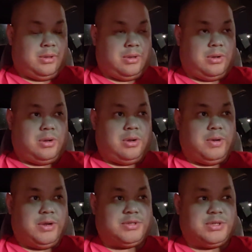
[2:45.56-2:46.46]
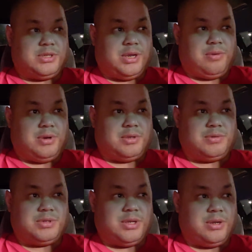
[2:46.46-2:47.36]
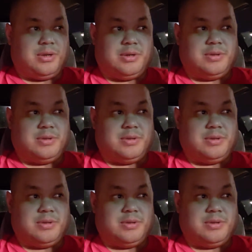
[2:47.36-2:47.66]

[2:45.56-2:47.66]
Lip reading: Oh, what else was there?